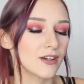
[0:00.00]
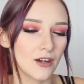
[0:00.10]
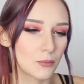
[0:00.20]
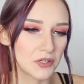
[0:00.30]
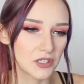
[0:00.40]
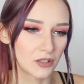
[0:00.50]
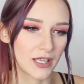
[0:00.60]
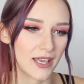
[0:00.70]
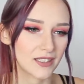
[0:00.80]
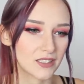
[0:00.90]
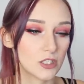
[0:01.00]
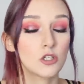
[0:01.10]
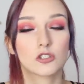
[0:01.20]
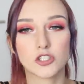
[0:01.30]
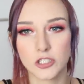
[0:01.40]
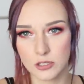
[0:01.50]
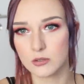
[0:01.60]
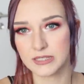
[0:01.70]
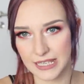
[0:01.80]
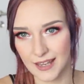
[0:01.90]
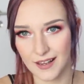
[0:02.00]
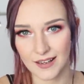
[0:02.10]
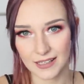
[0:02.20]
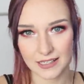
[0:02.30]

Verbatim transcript: to open your legs, you're choosing